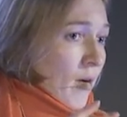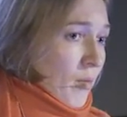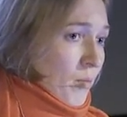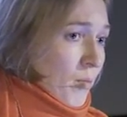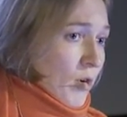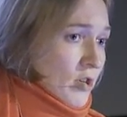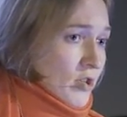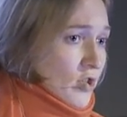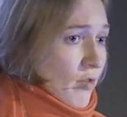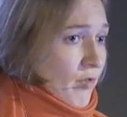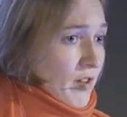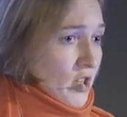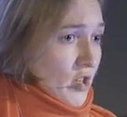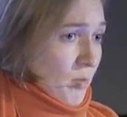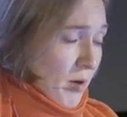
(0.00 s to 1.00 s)
most of
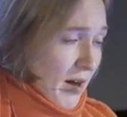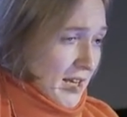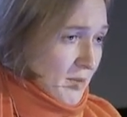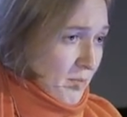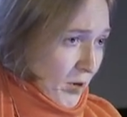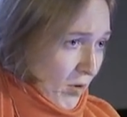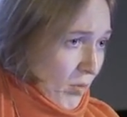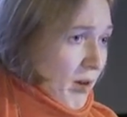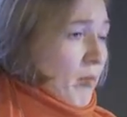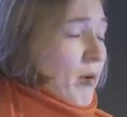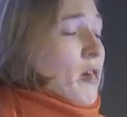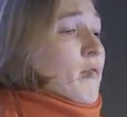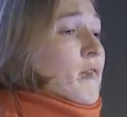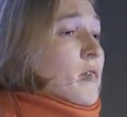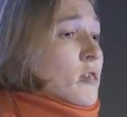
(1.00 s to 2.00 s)
the JetBrains,
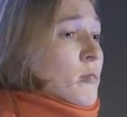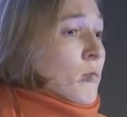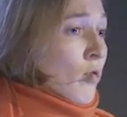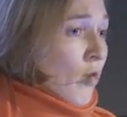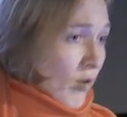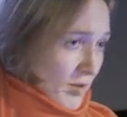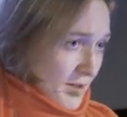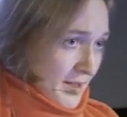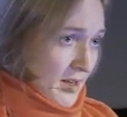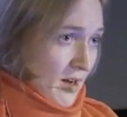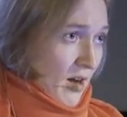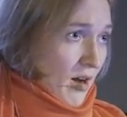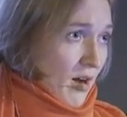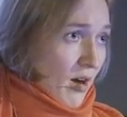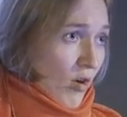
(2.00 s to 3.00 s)
one of the goals
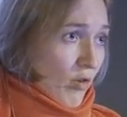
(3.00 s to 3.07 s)
uh,